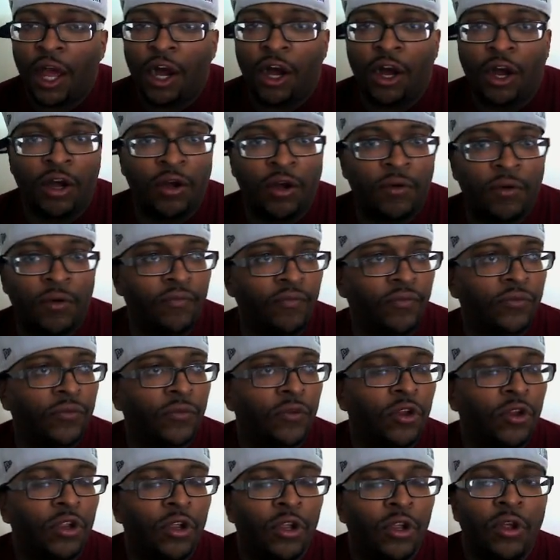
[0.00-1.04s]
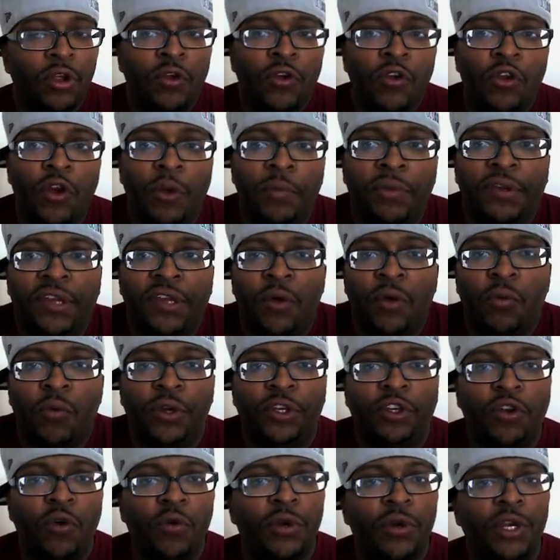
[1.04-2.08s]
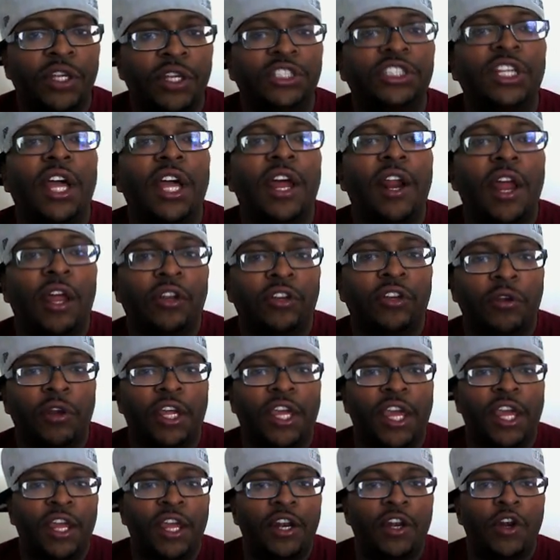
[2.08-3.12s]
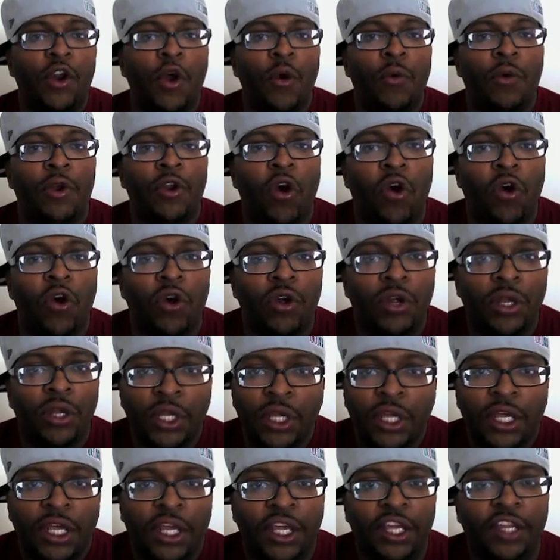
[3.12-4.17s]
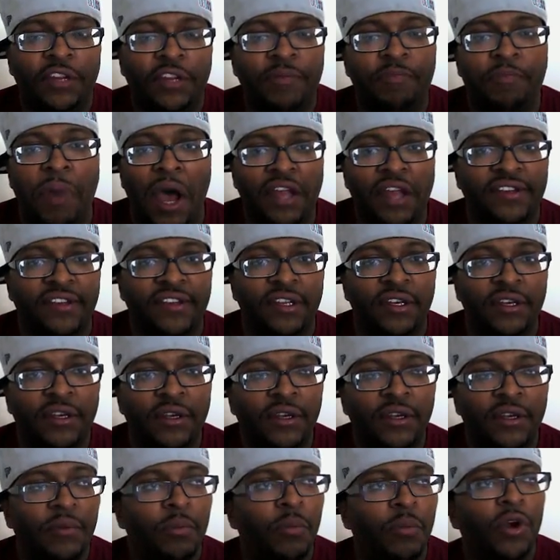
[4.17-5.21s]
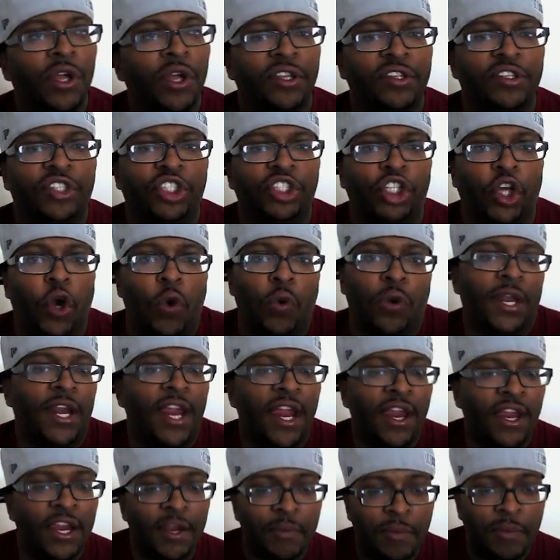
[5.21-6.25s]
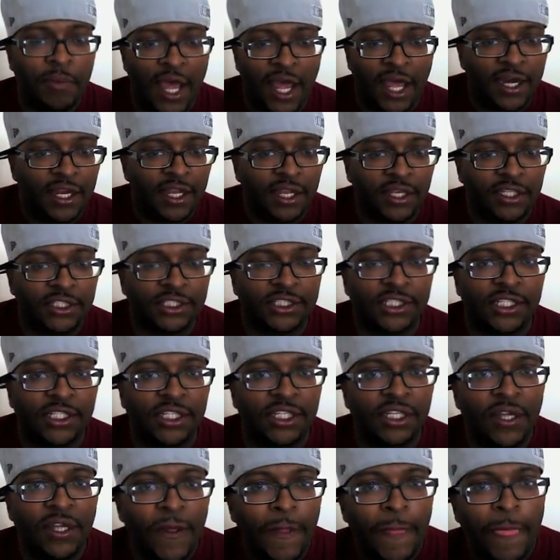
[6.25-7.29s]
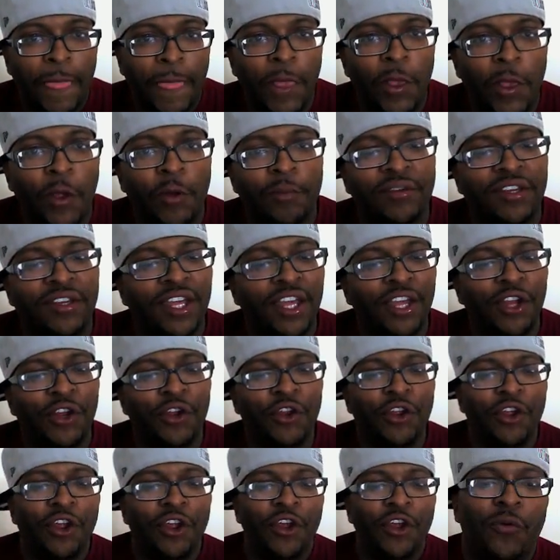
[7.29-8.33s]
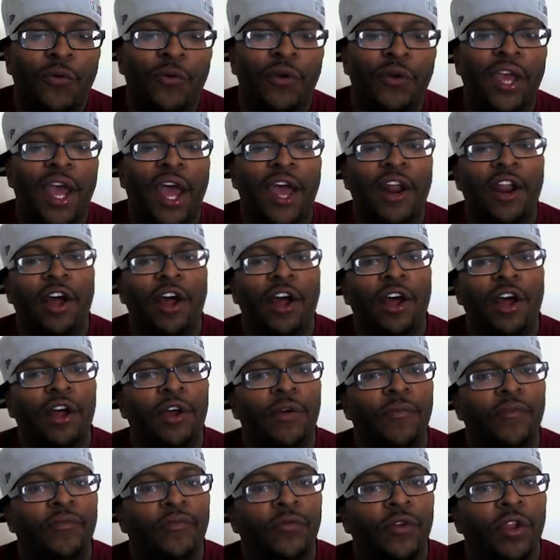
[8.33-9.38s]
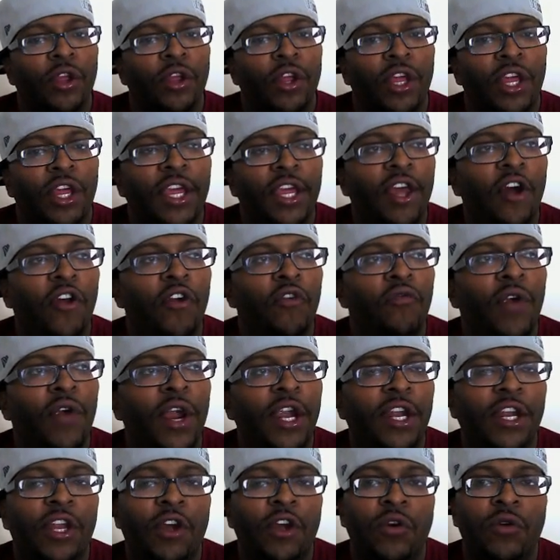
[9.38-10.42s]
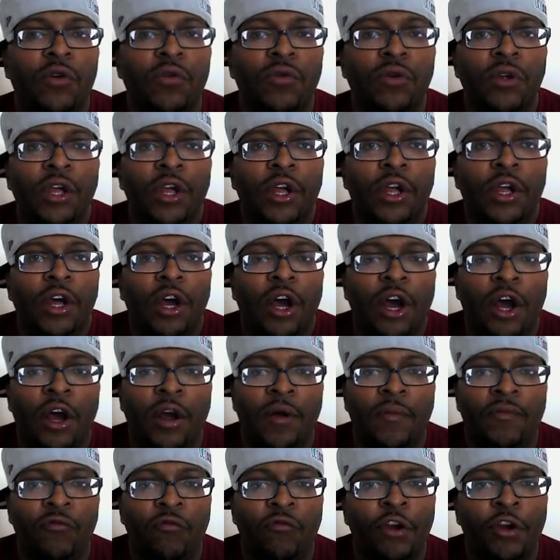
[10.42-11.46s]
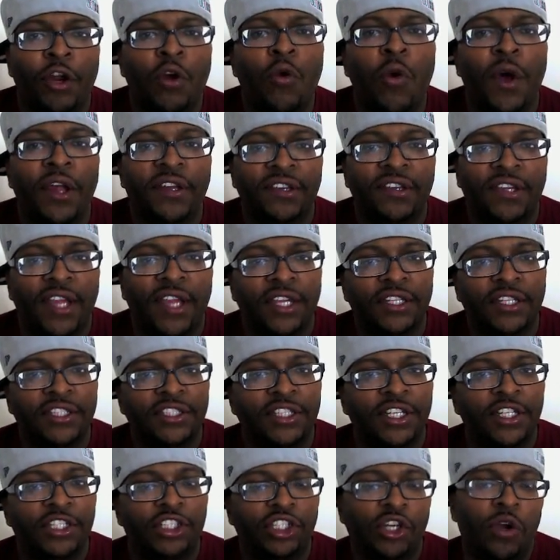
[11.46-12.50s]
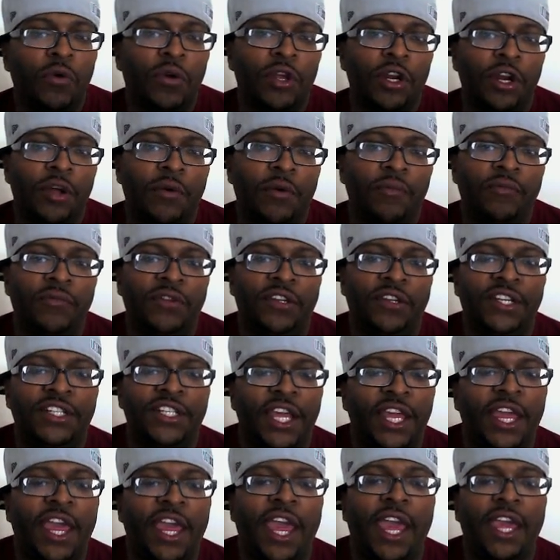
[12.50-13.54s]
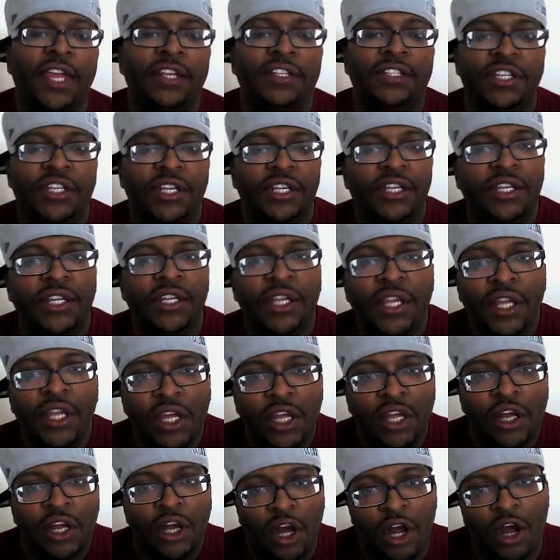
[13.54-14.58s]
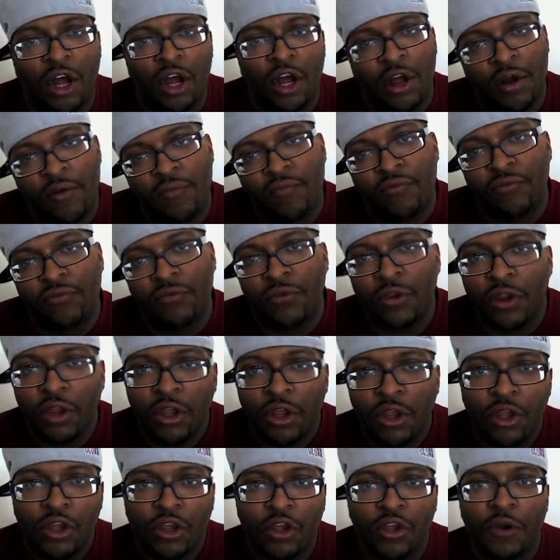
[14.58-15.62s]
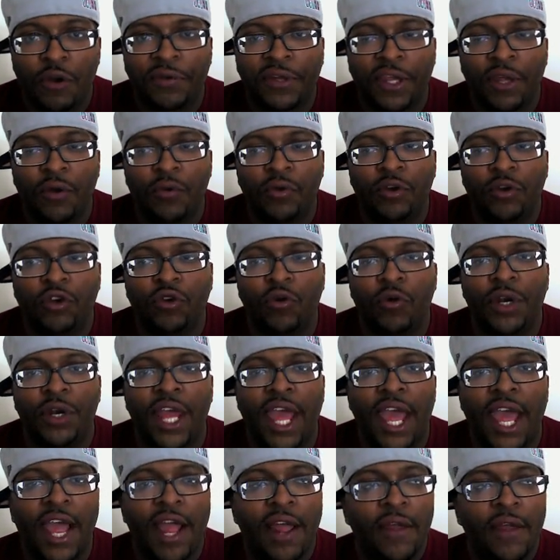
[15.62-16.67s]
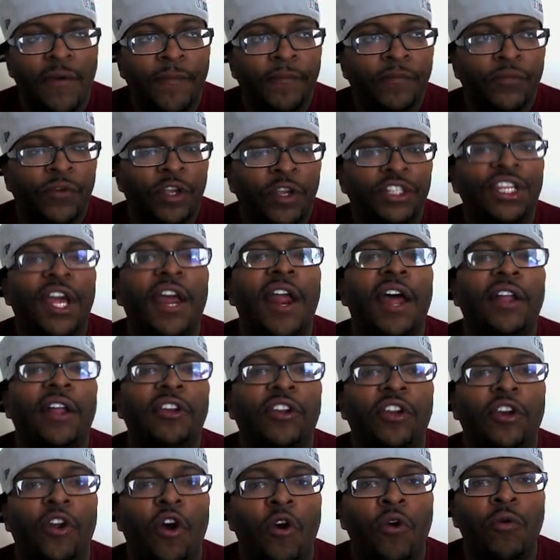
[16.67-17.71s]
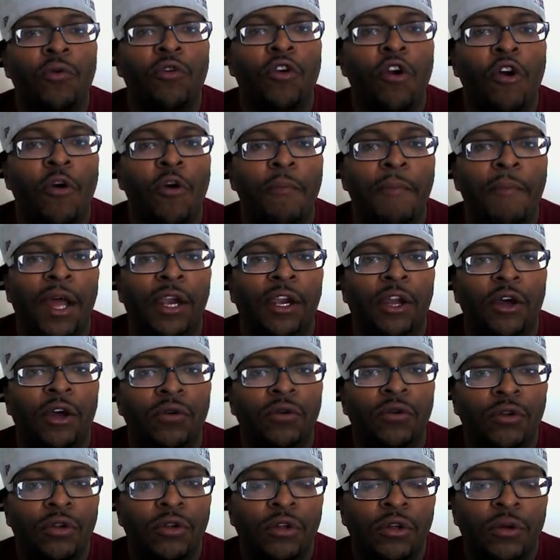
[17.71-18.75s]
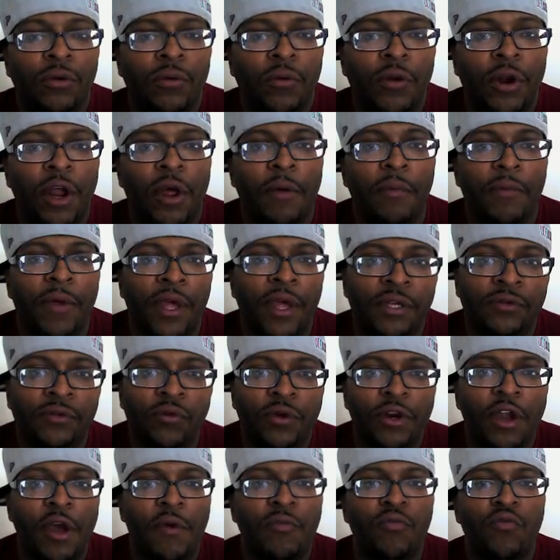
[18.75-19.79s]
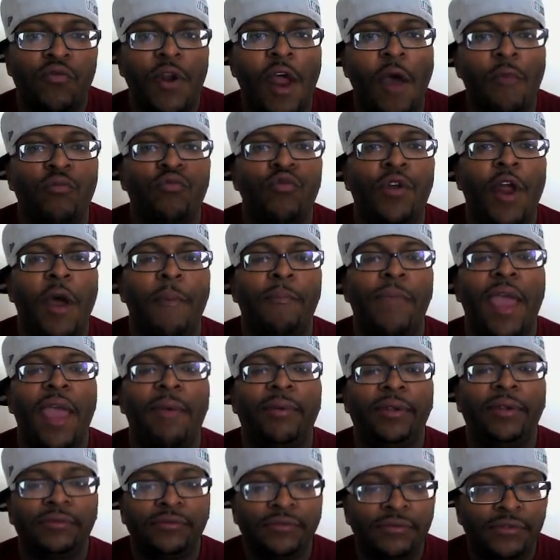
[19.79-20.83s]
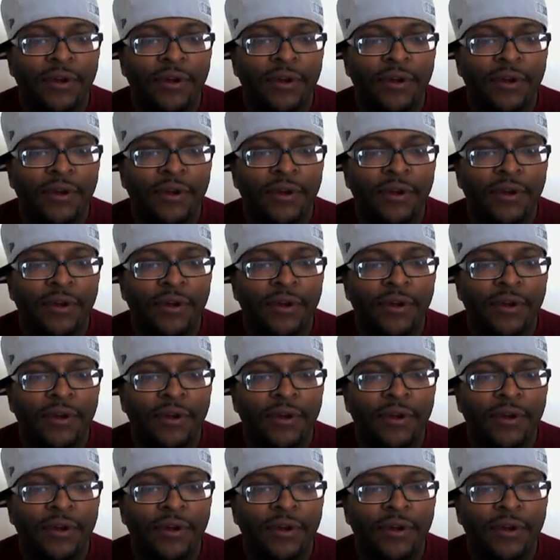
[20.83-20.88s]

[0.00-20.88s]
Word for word: Um, you know what I'm saying? We doing it. Shout out to the kid Know It All he's buzzing. Boy's choking everybody and shit. You know what I'm saying? We got uh, he on the radio. Um, request that shit, choking them. DJ KG. Um, you know what I'm saying? We're doing that. Shout out to the homegirl Mello. What up, man? What up? What up? What up, baby?